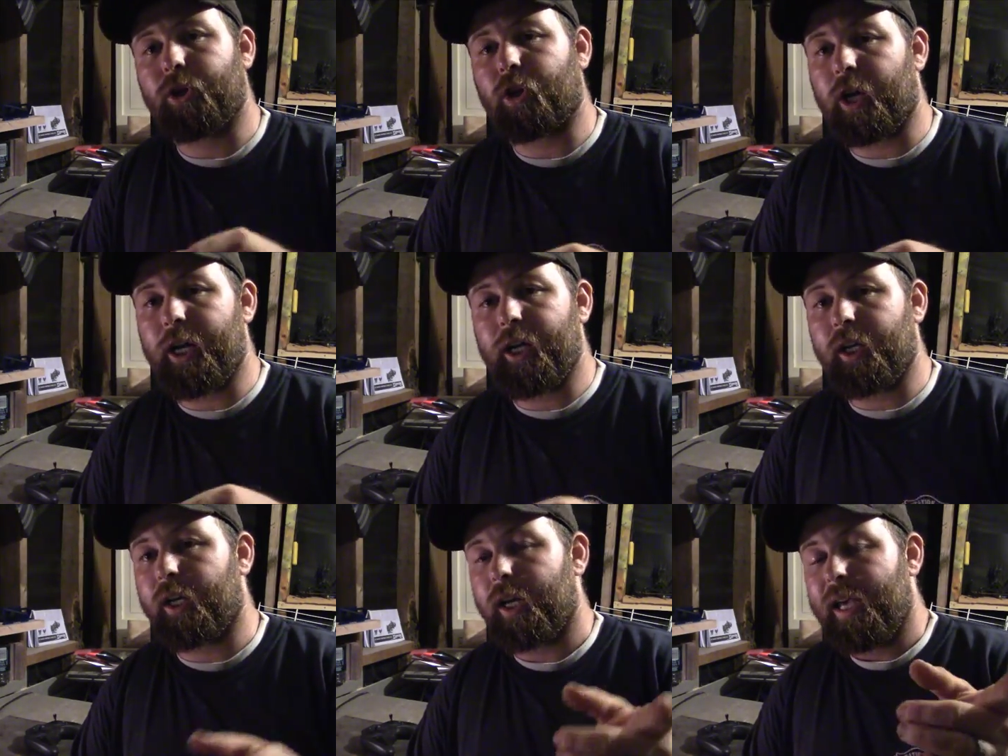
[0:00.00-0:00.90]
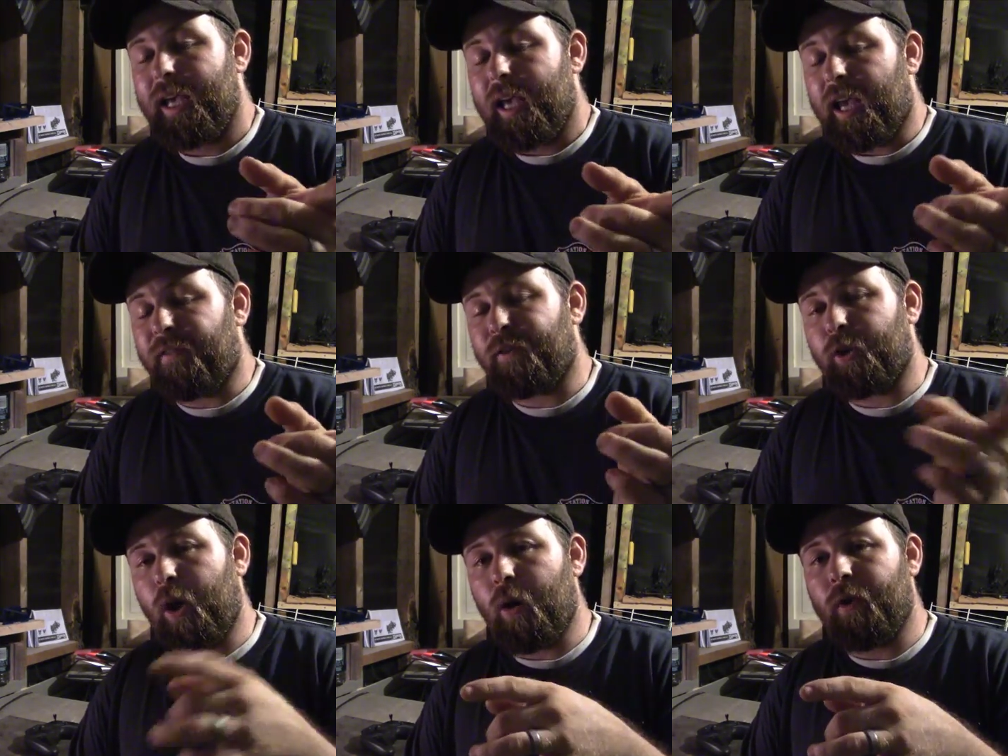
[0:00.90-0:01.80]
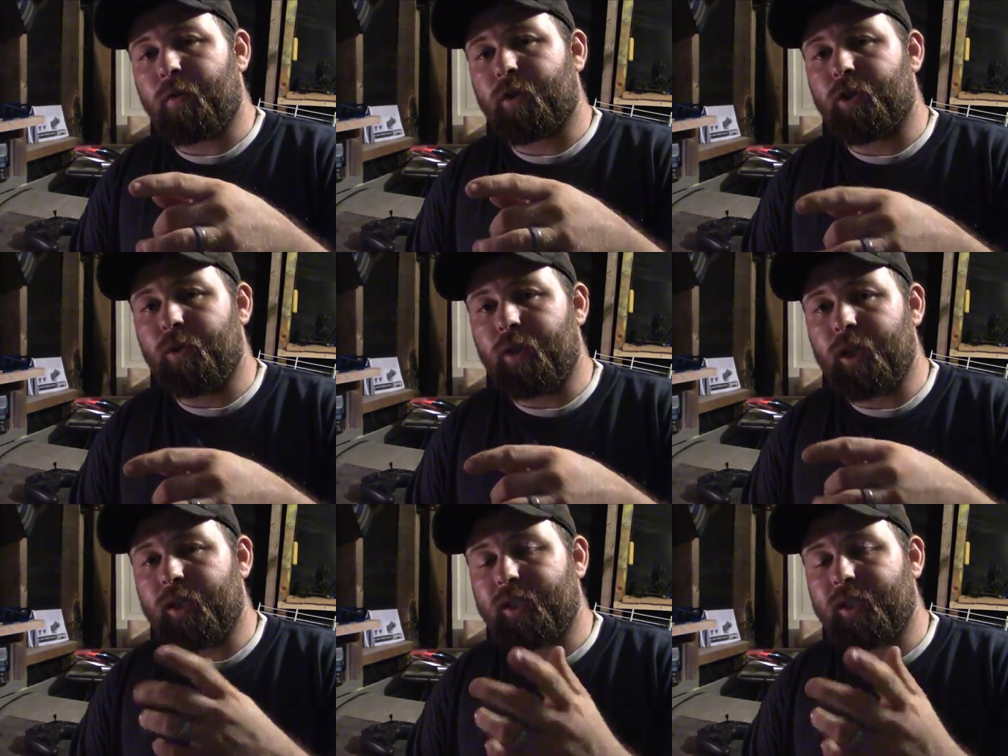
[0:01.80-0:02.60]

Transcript: Craig. If you go over to the